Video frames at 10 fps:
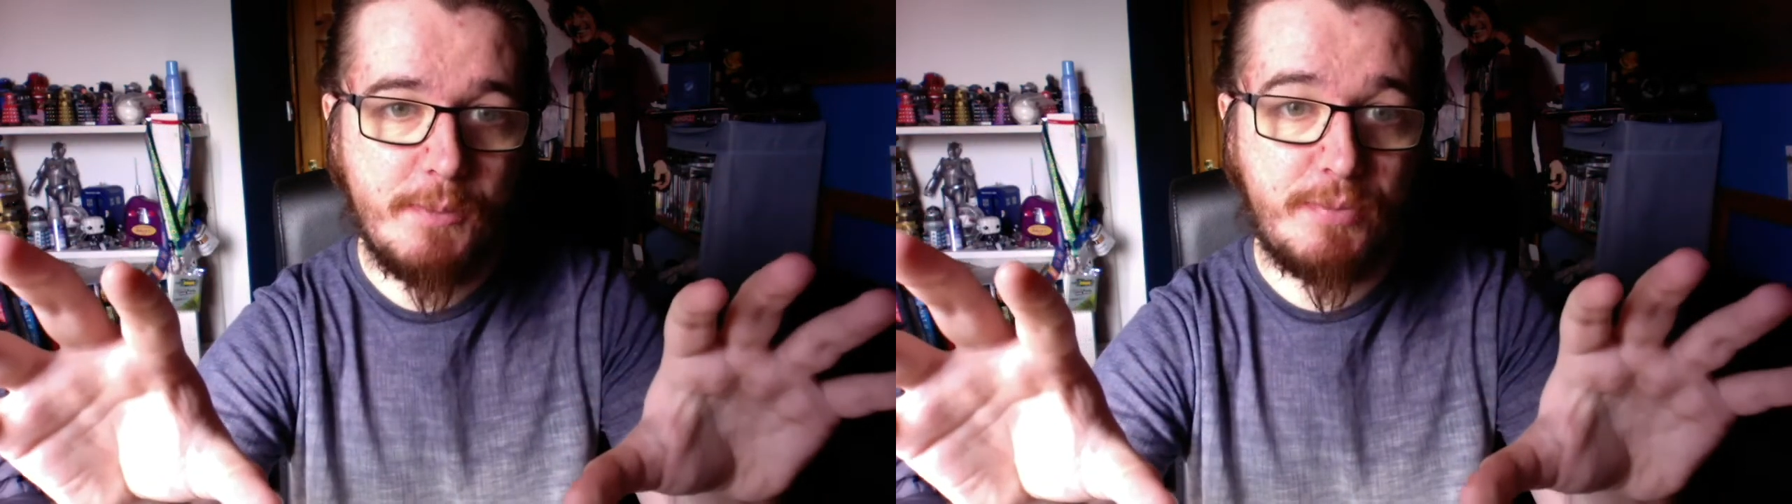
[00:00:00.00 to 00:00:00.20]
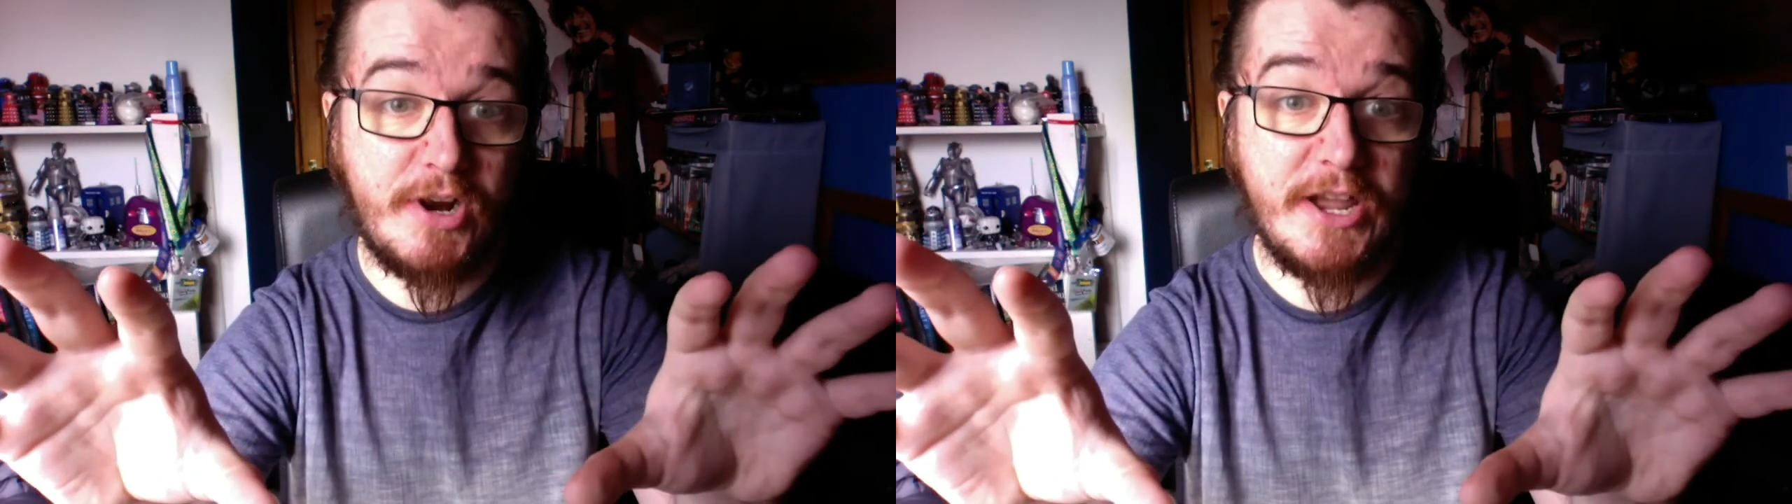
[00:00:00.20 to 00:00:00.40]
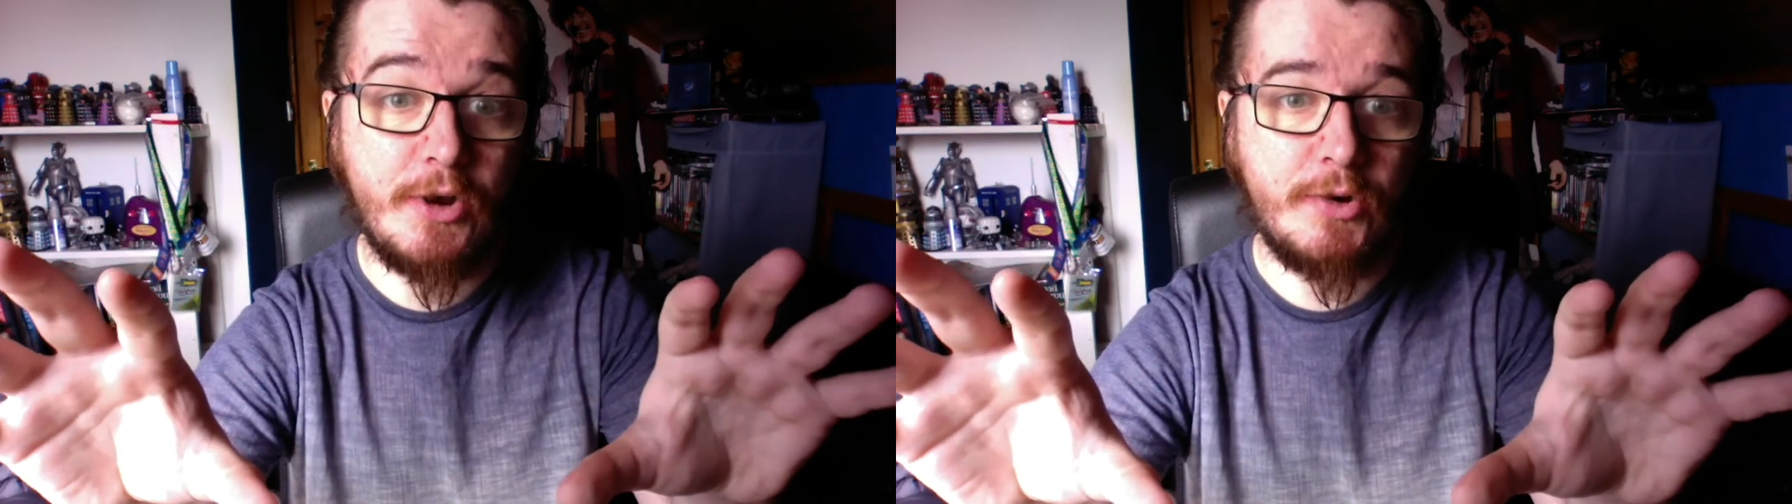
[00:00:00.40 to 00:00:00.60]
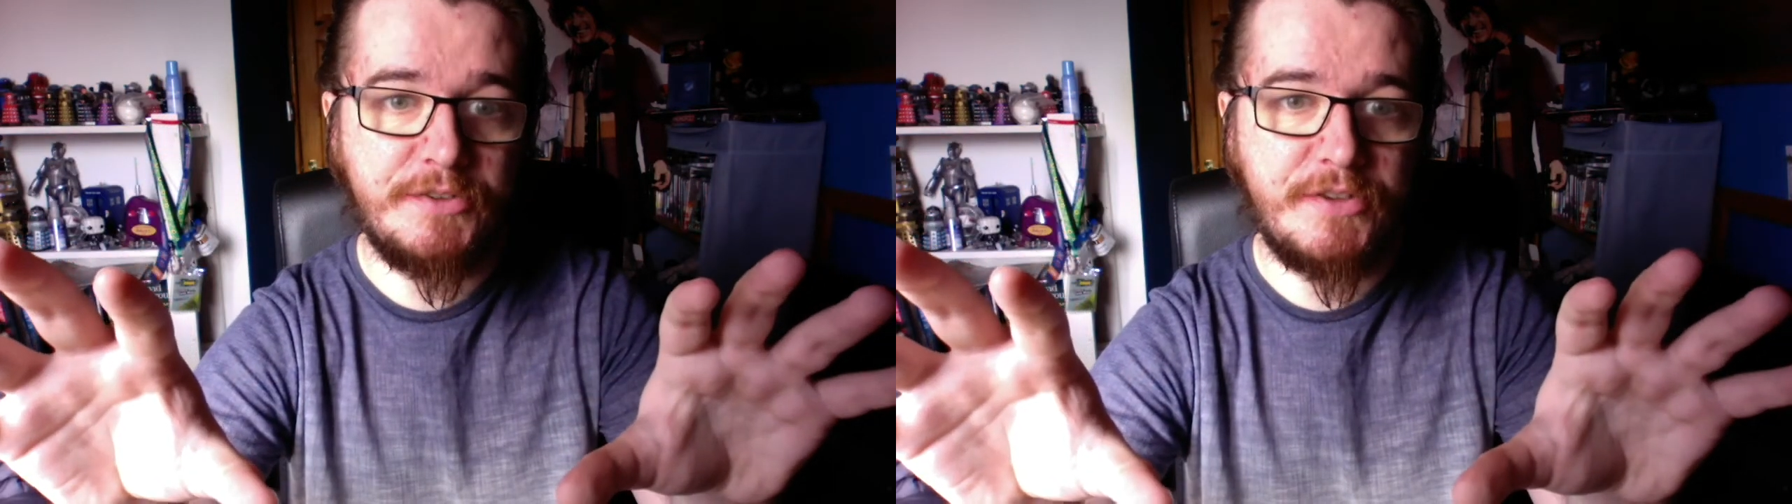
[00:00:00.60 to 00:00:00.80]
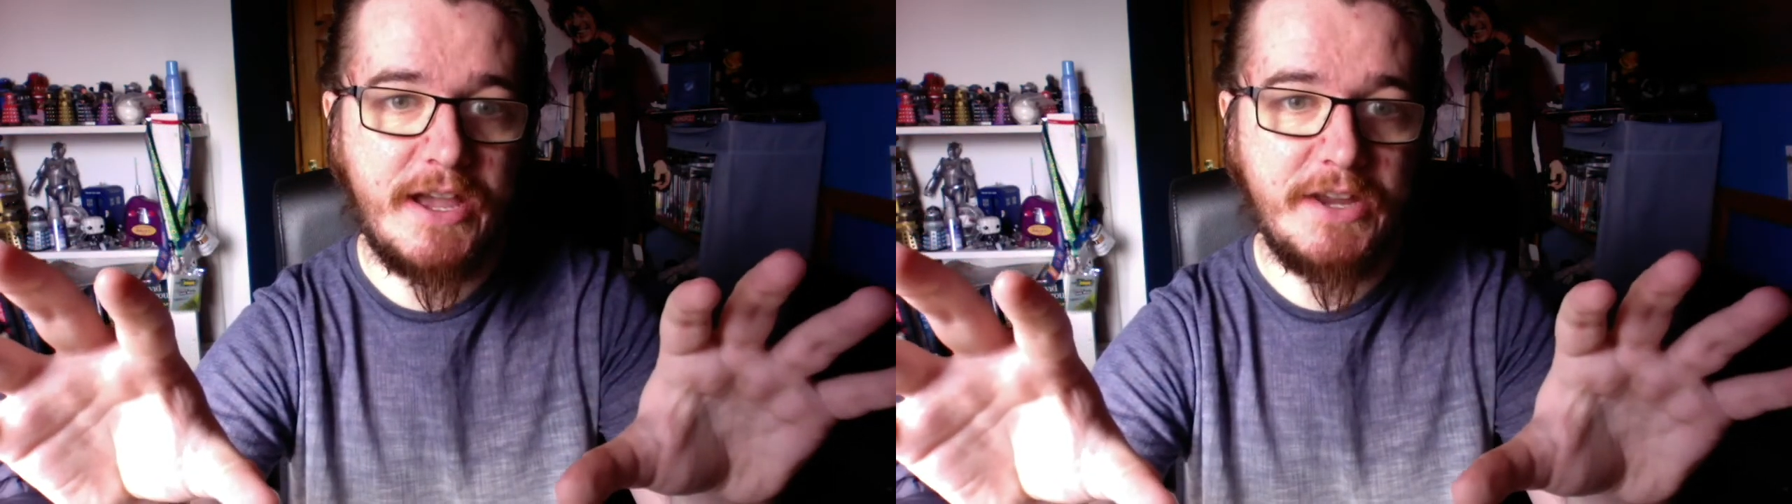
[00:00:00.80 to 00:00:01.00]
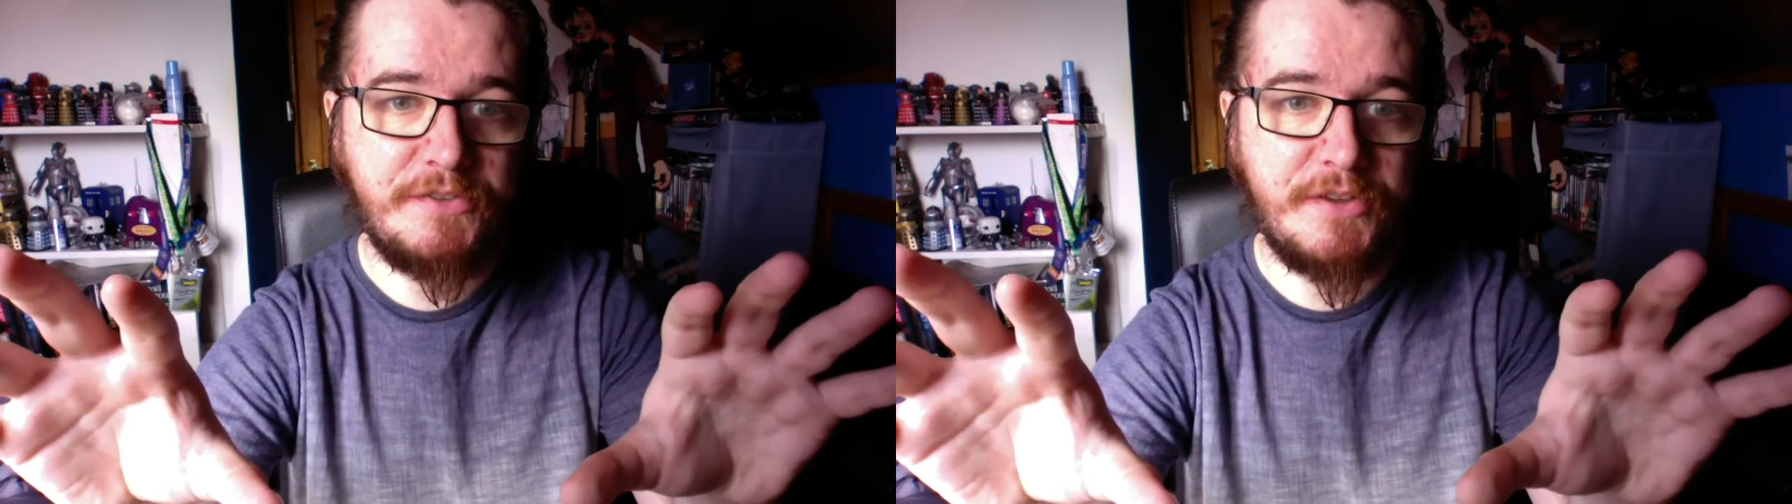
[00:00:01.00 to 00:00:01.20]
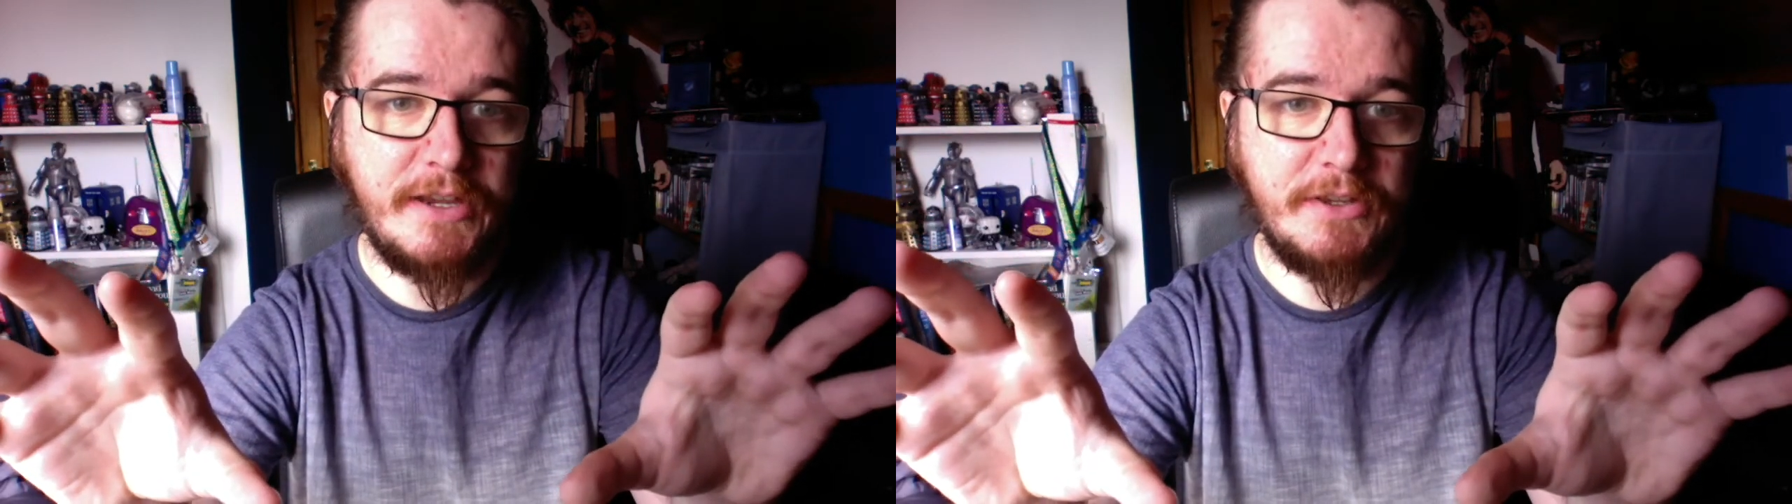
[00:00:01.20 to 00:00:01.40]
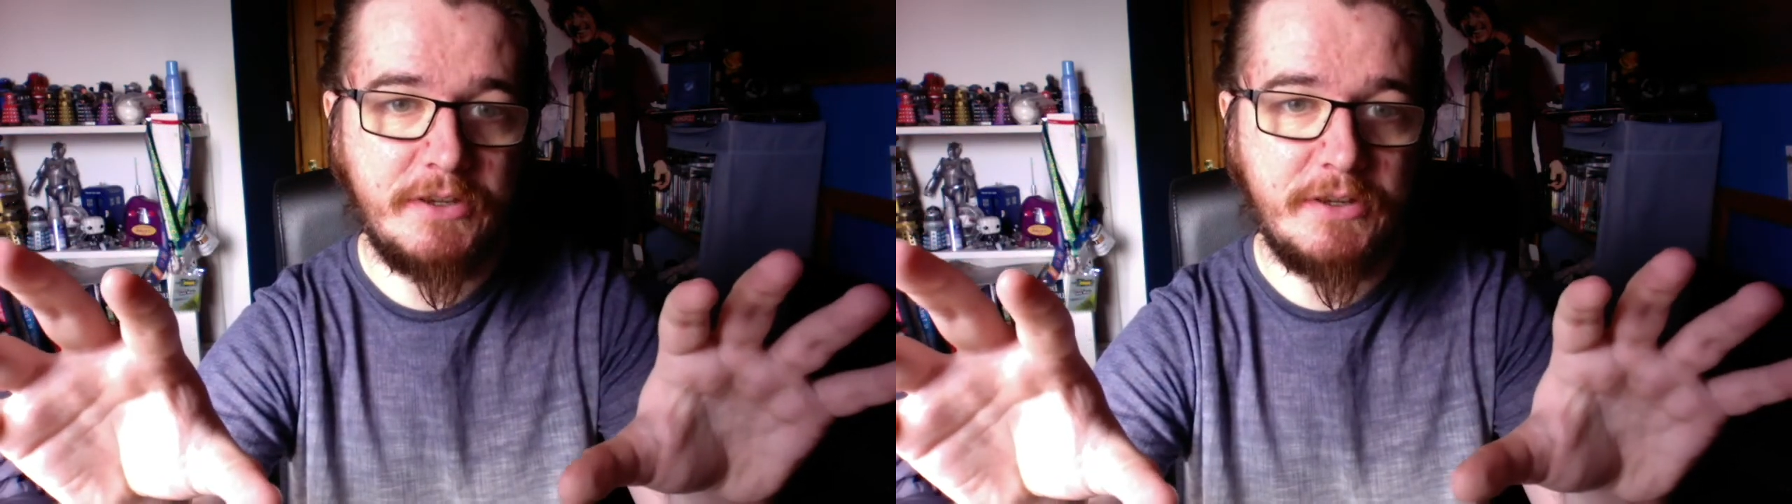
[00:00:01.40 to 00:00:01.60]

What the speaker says: prioritizing